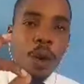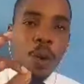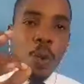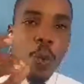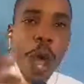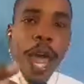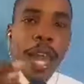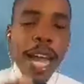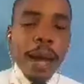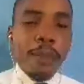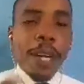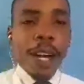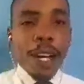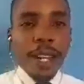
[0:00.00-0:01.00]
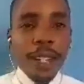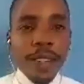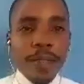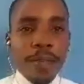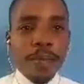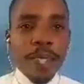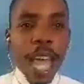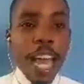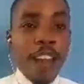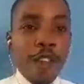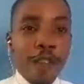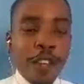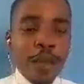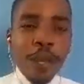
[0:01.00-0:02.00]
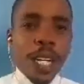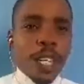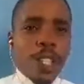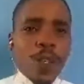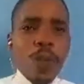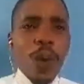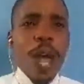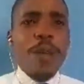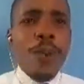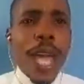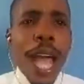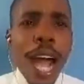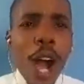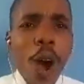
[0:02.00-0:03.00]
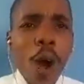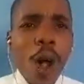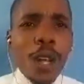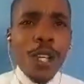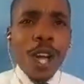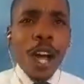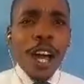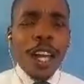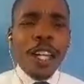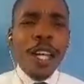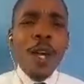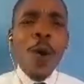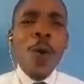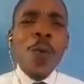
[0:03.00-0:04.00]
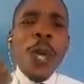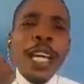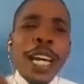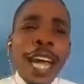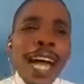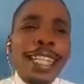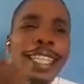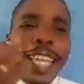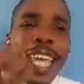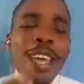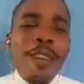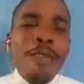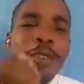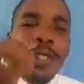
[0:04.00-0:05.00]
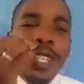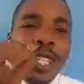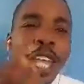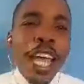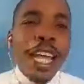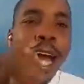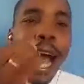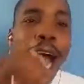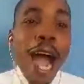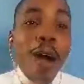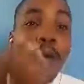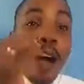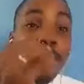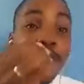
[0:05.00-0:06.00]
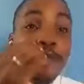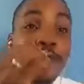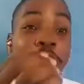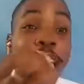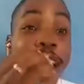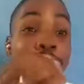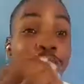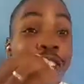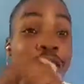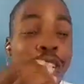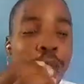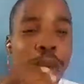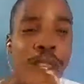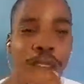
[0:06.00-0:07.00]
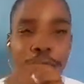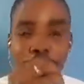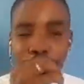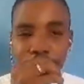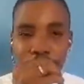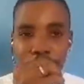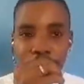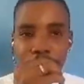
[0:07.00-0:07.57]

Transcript: when I'm gone. Because when we are all gone, we can't even take our flesh with us.